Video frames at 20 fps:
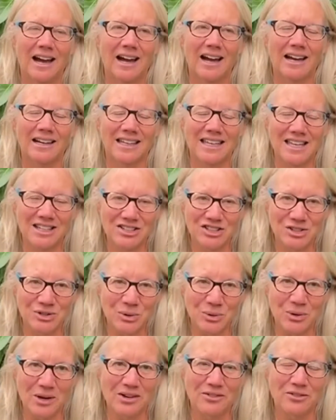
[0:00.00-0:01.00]
a kid's
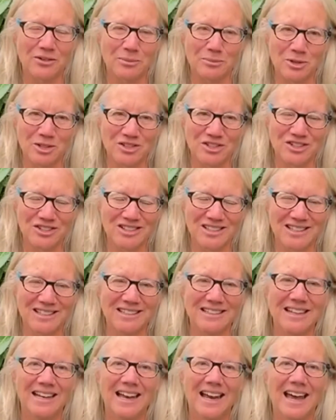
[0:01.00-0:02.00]
story from
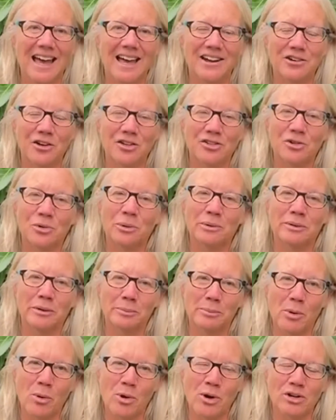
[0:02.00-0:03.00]
Ristelson, and also a
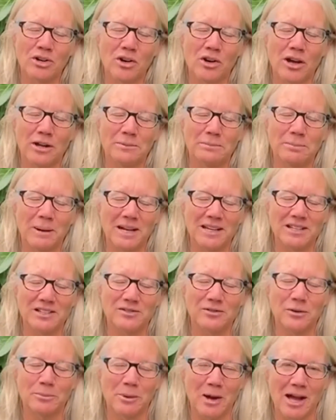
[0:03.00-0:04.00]
report on
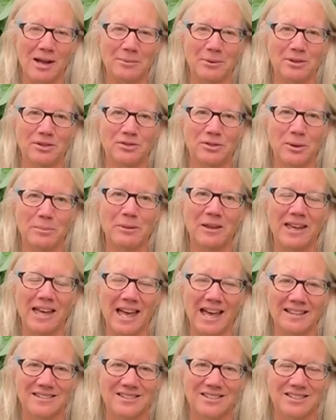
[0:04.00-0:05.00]
Bikes for Bibles from the
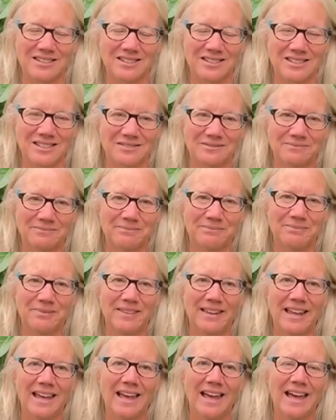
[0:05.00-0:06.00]
Gastons.
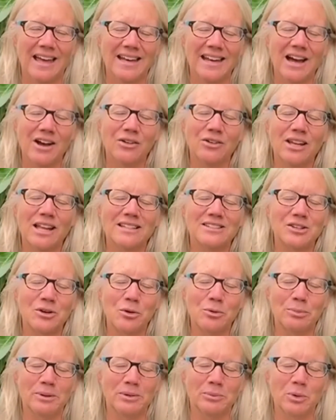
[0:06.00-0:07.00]
And now let's
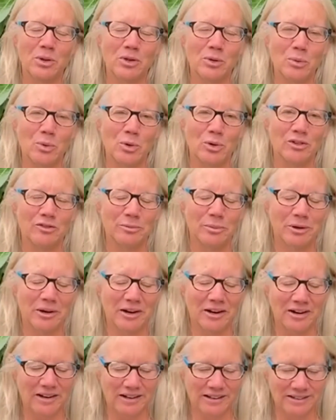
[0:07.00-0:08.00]
open with a word of
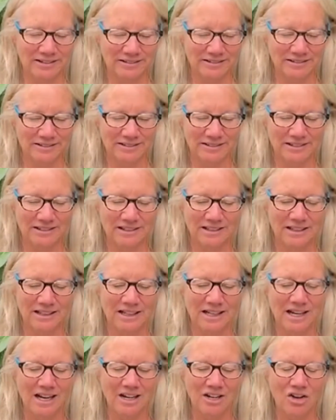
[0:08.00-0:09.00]
prayer.
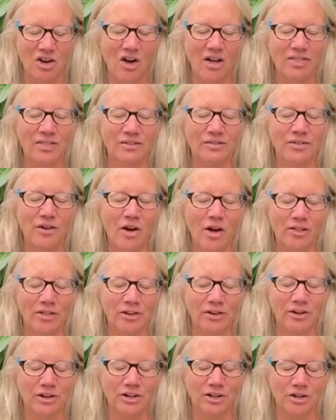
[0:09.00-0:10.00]
God the
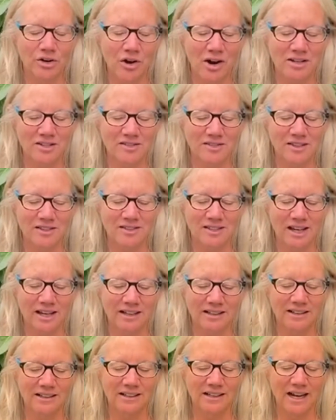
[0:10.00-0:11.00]
Father, Christ the
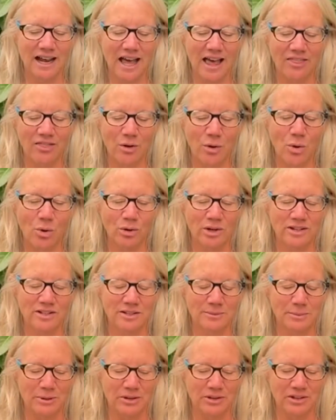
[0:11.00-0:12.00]
Son, and the Holy
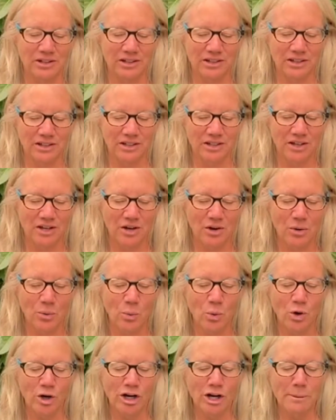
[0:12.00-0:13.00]
Spirit,
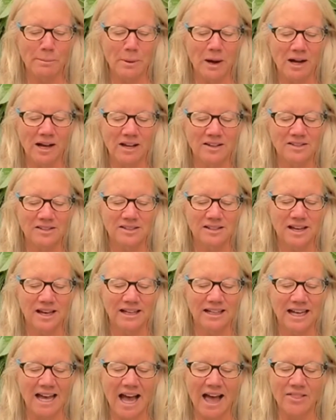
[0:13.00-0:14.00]
work among us
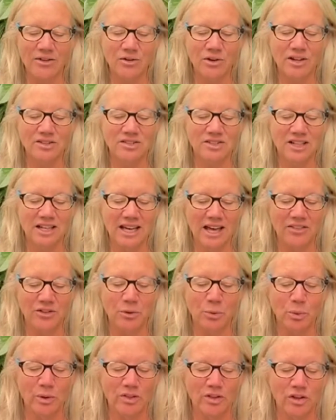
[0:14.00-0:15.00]
and gather us
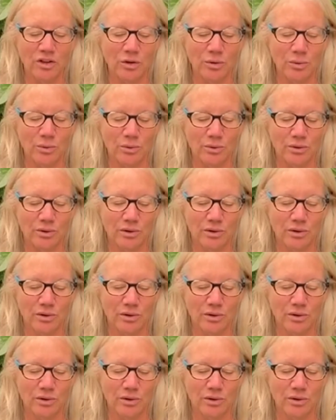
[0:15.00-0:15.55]
together with you.